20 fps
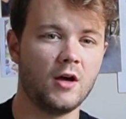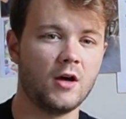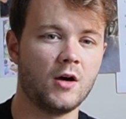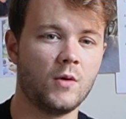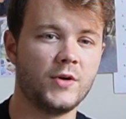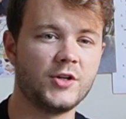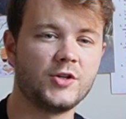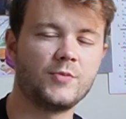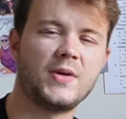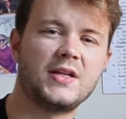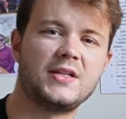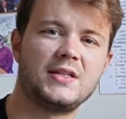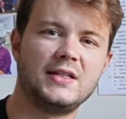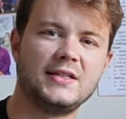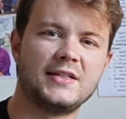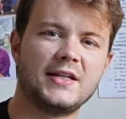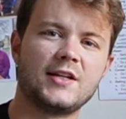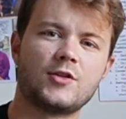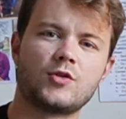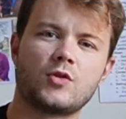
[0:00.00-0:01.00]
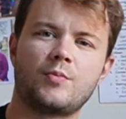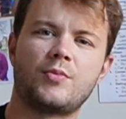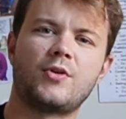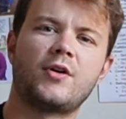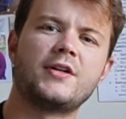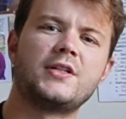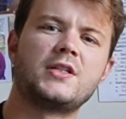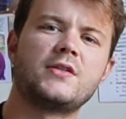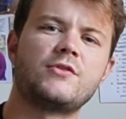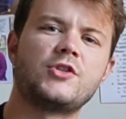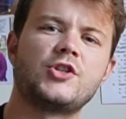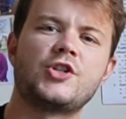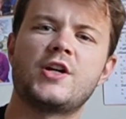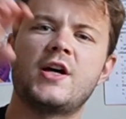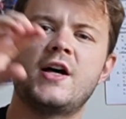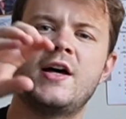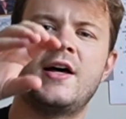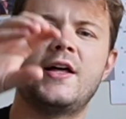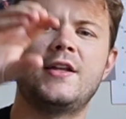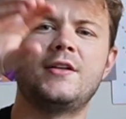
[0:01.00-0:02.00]
which basically takes the price of a
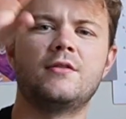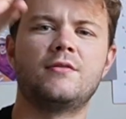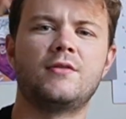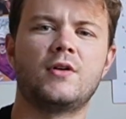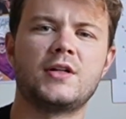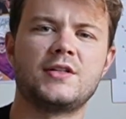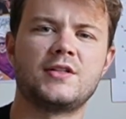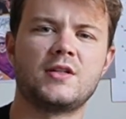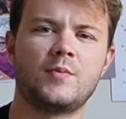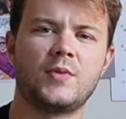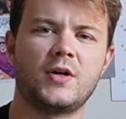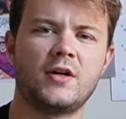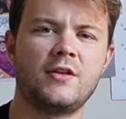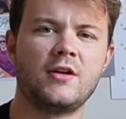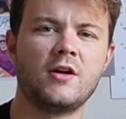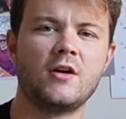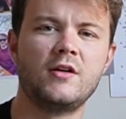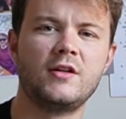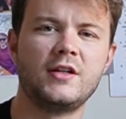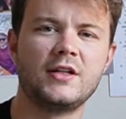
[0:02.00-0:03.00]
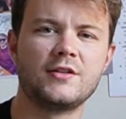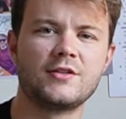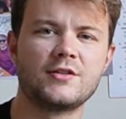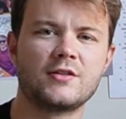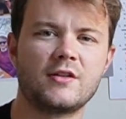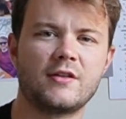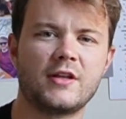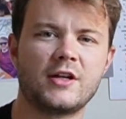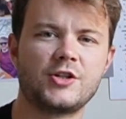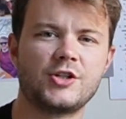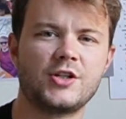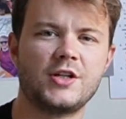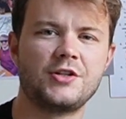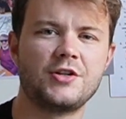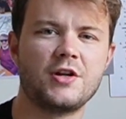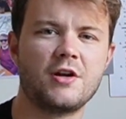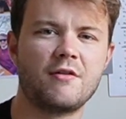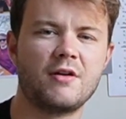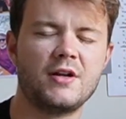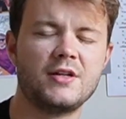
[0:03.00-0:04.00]
share and divides it by the earnings that share
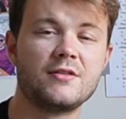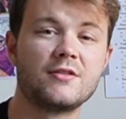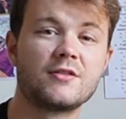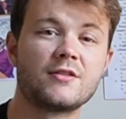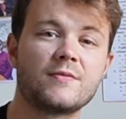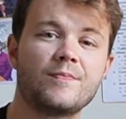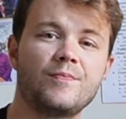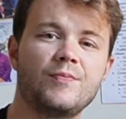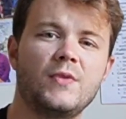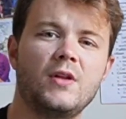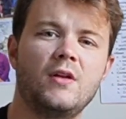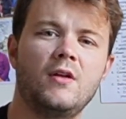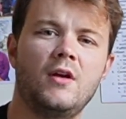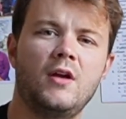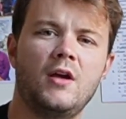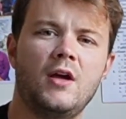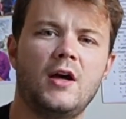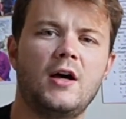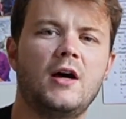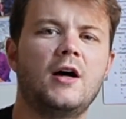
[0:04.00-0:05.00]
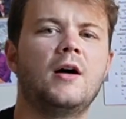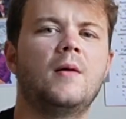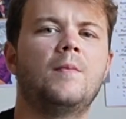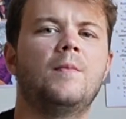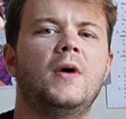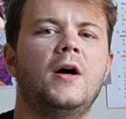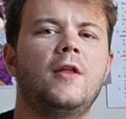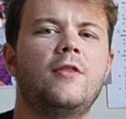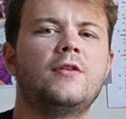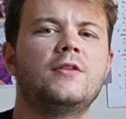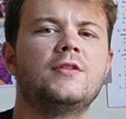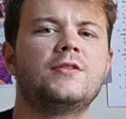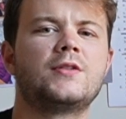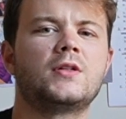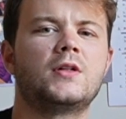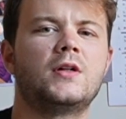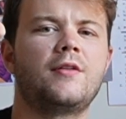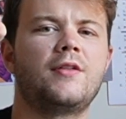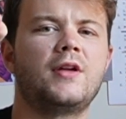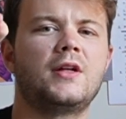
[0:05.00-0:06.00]
generates. Others
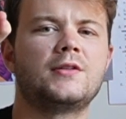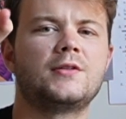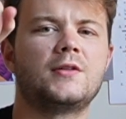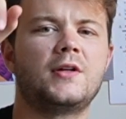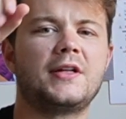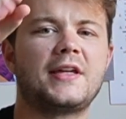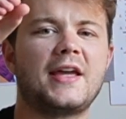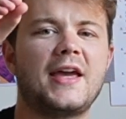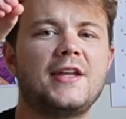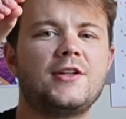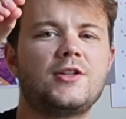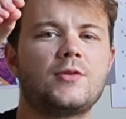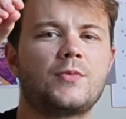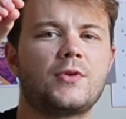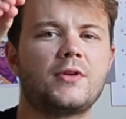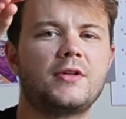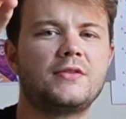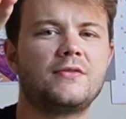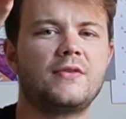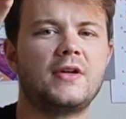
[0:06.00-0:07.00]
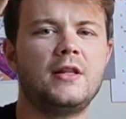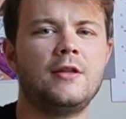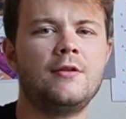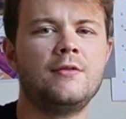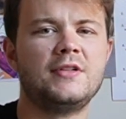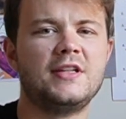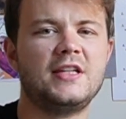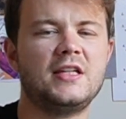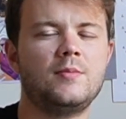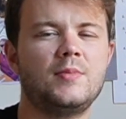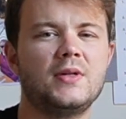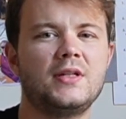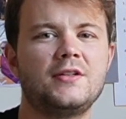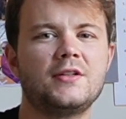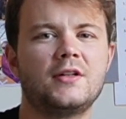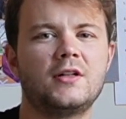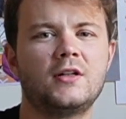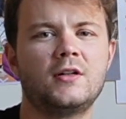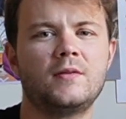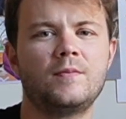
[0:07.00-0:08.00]
are things like enterprise value to
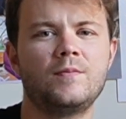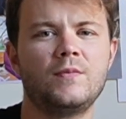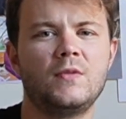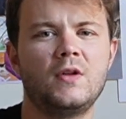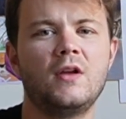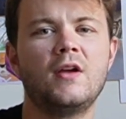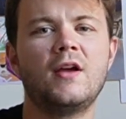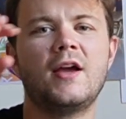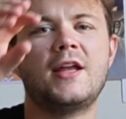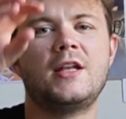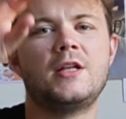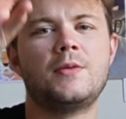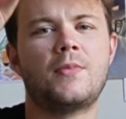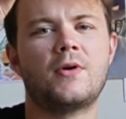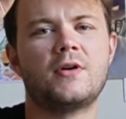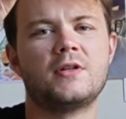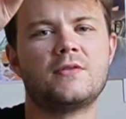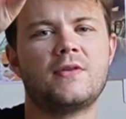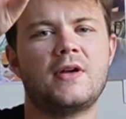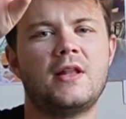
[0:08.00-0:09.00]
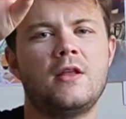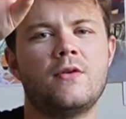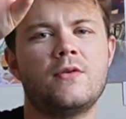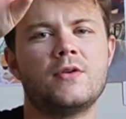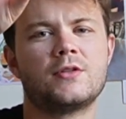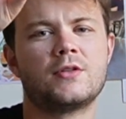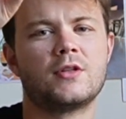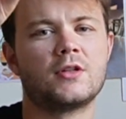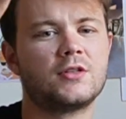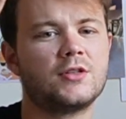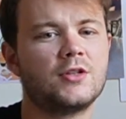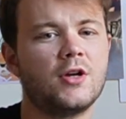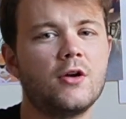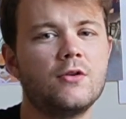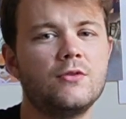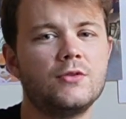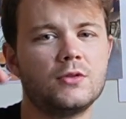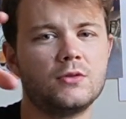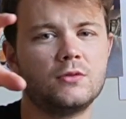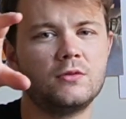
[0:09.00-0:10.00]
EBITDA. Enterprise value is the
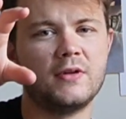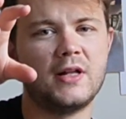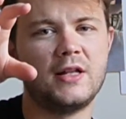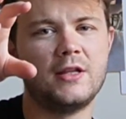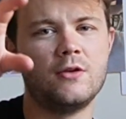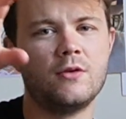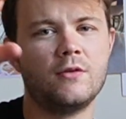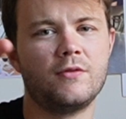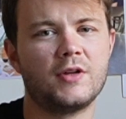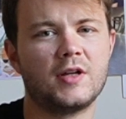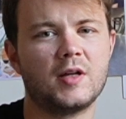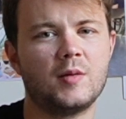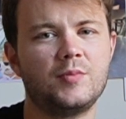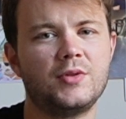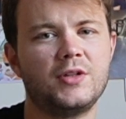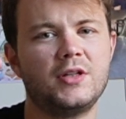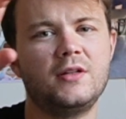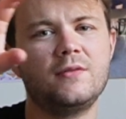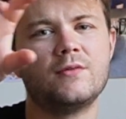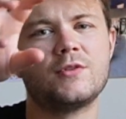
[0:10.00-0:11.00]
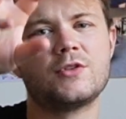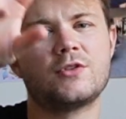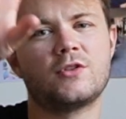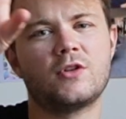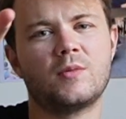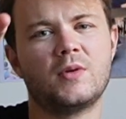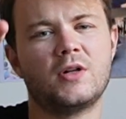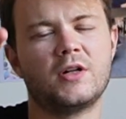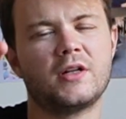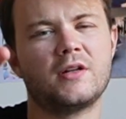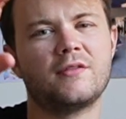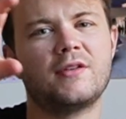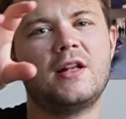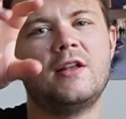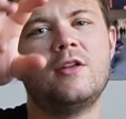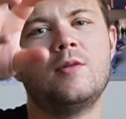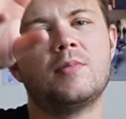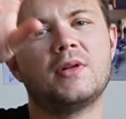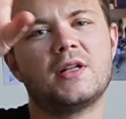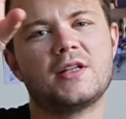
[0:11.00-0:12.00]
total value of the company, the stock market value
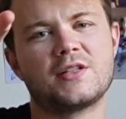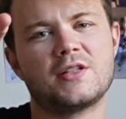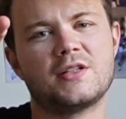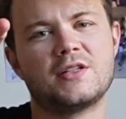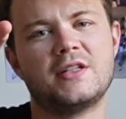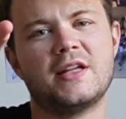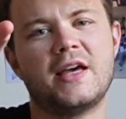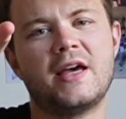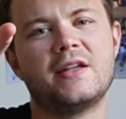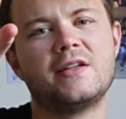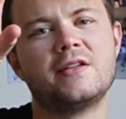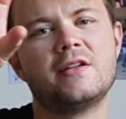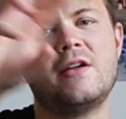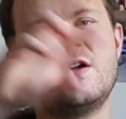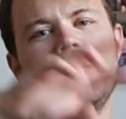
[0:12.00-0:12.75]
plus its debt,